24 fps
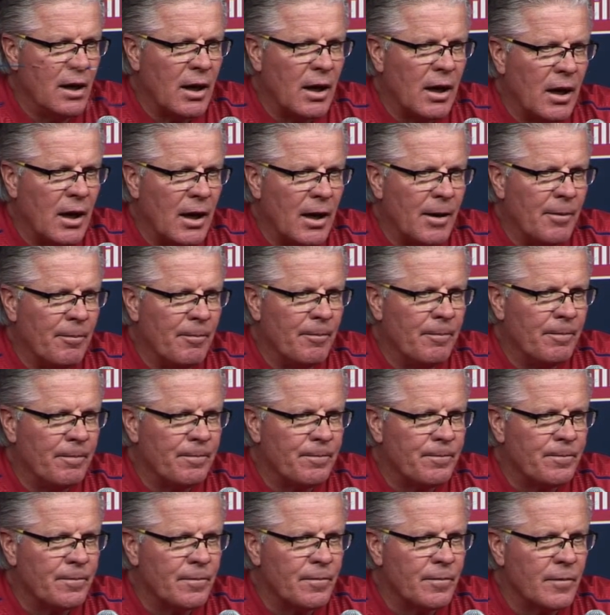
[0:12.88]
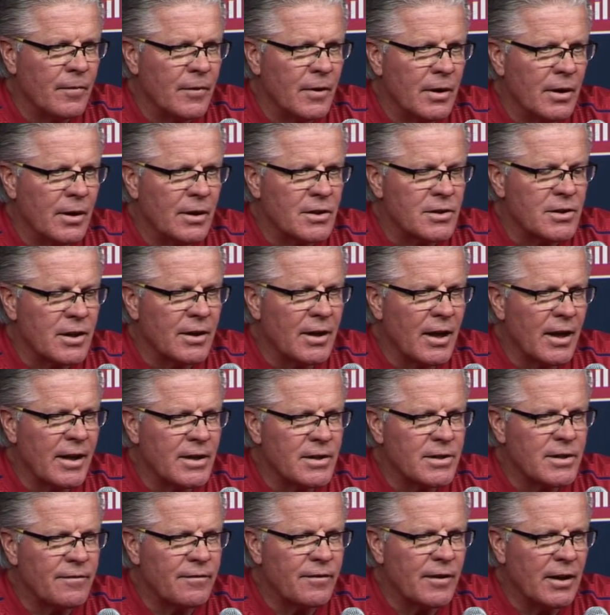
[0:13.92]
It's a
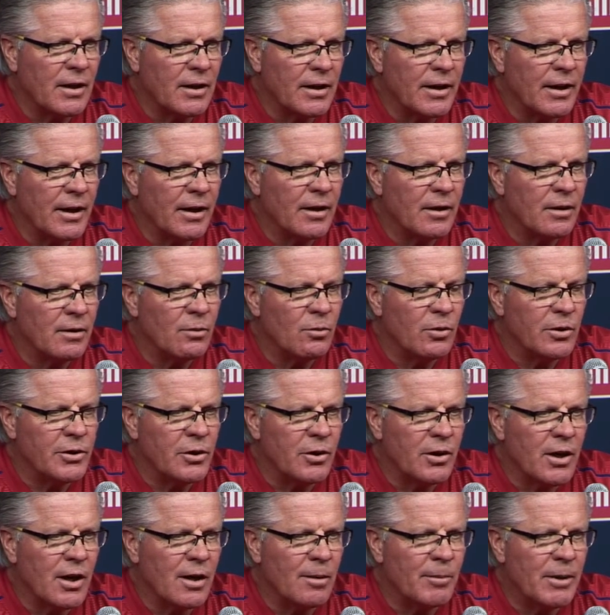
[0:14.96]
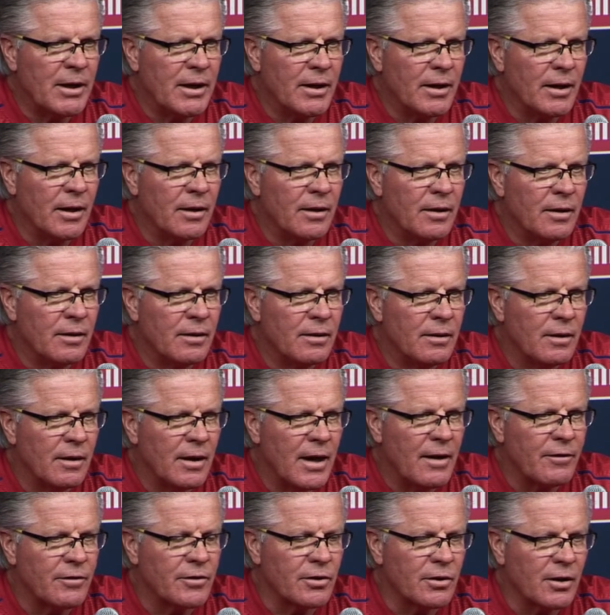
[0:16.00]
nice feeling when you come in
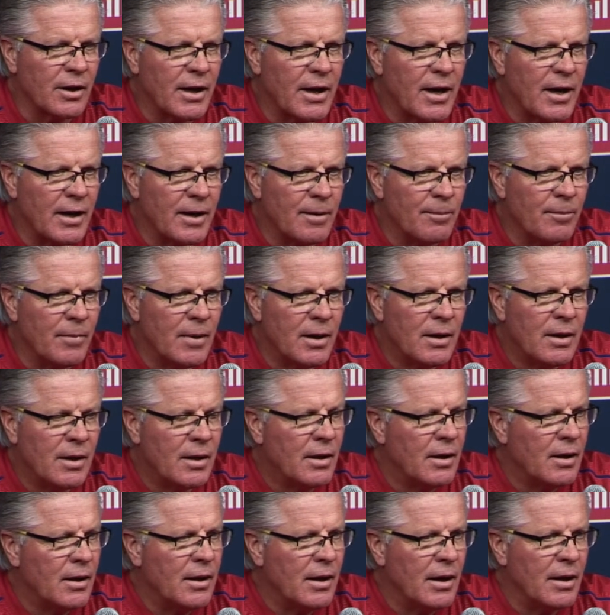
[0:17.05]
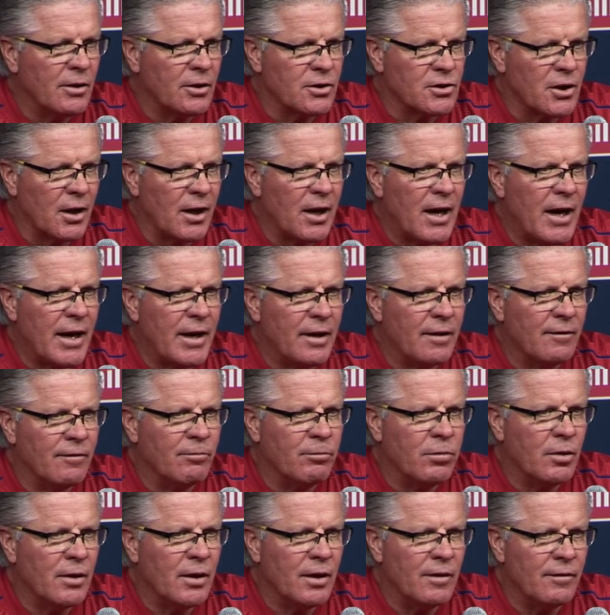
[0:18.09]
after a game and there's a line of
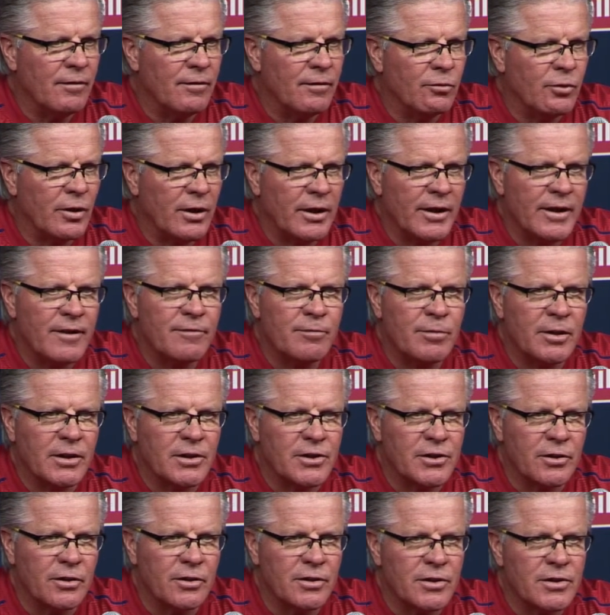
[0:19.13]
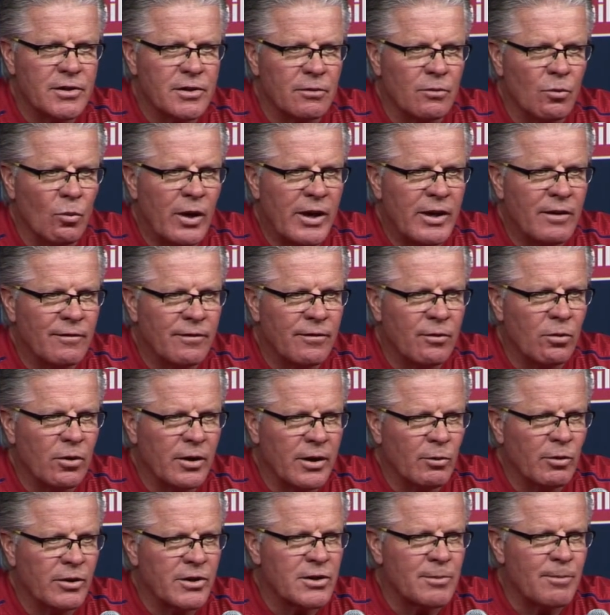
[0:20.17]
relief pitchers waiting for
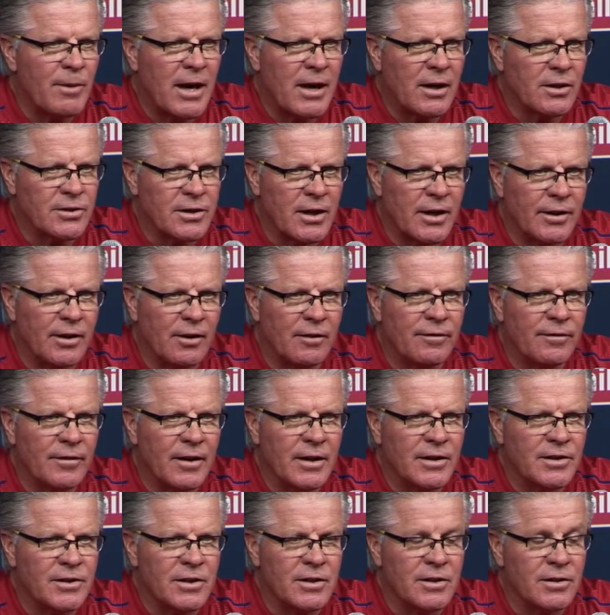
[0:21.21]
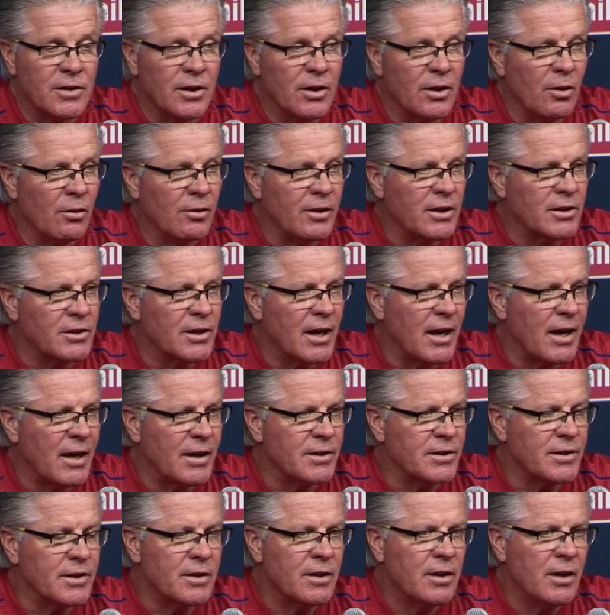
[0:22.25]
you with smiles on their faces. You know, these
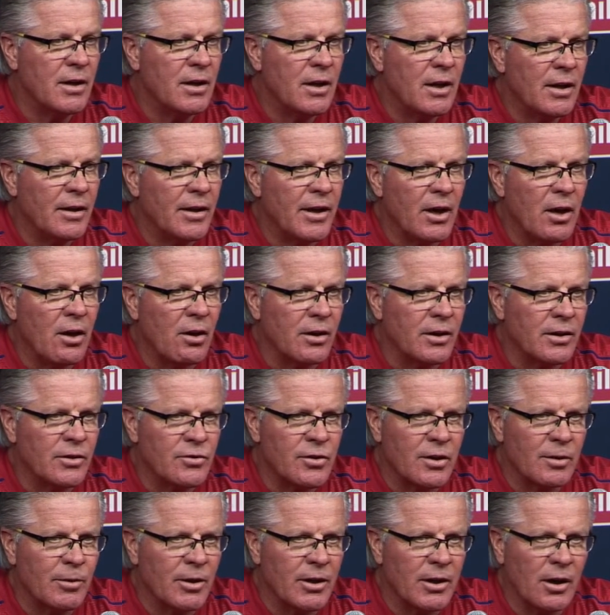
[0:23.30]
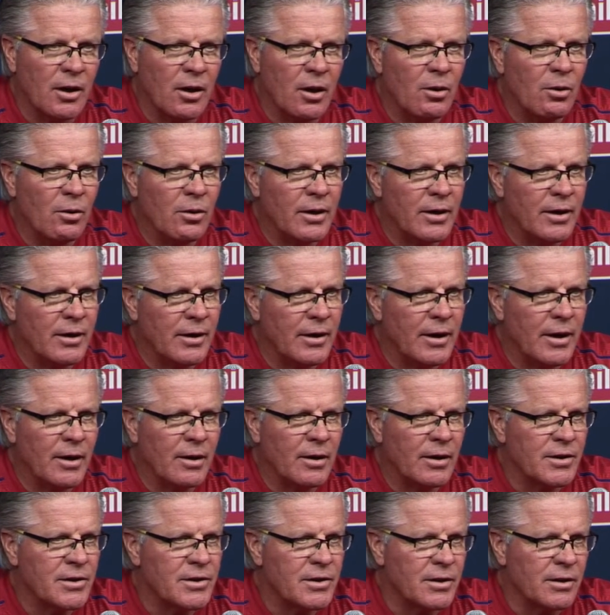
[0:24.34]
guys, they all contributed, Loen and
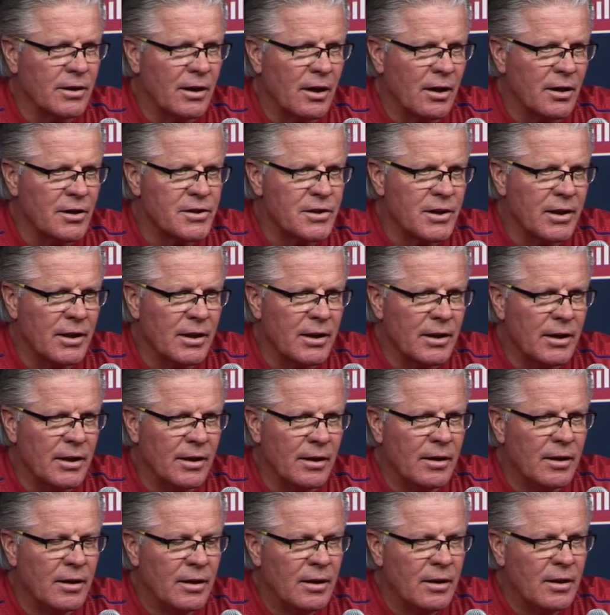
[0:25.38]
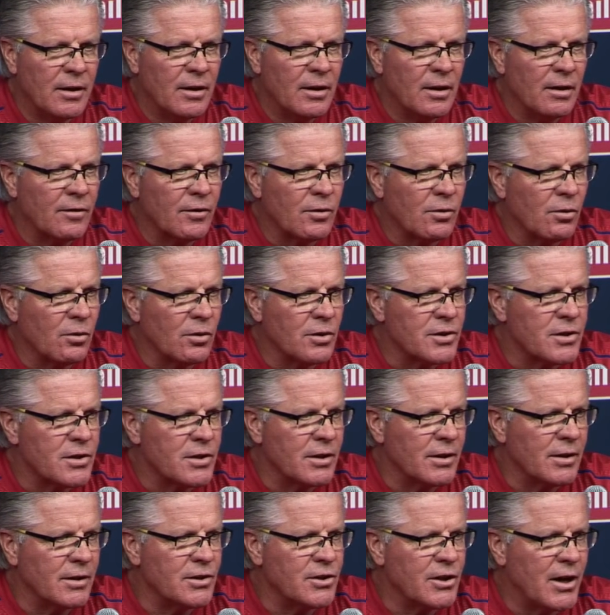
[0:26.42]
Neris and Garcia and, of
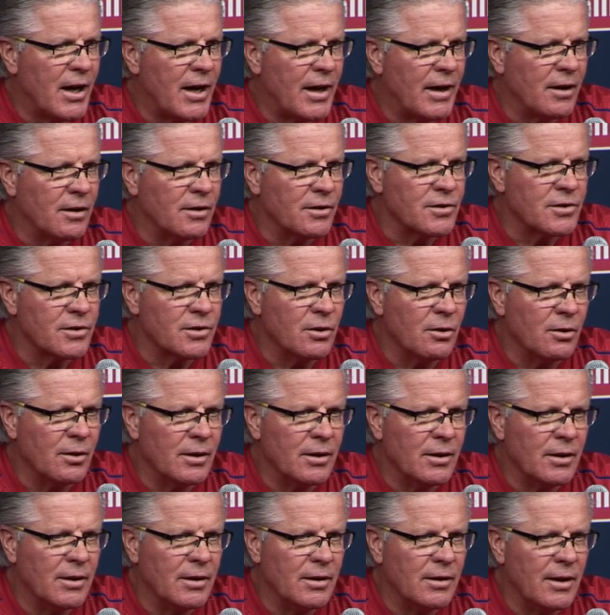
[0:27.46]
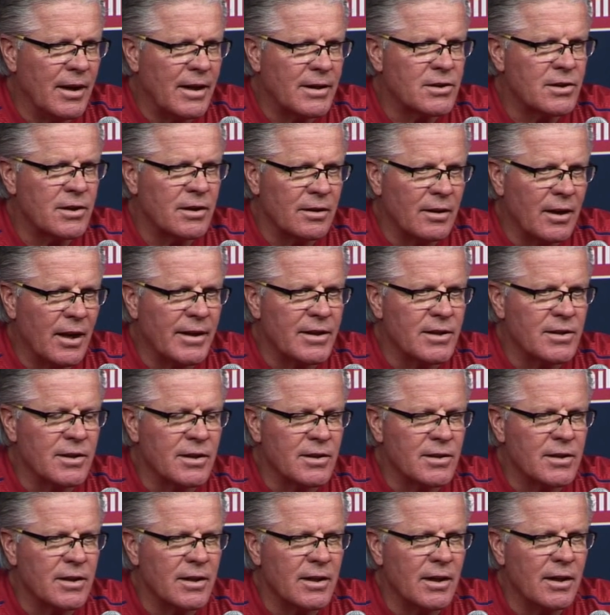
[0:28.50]
course, Giles, so that's nice
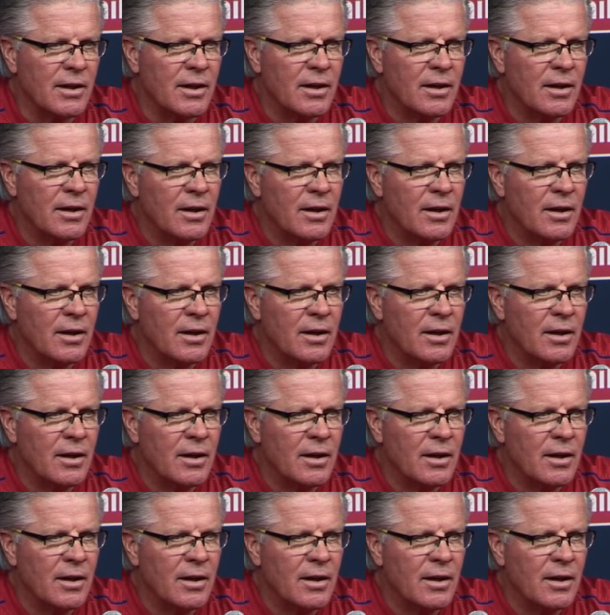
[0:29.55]
to see.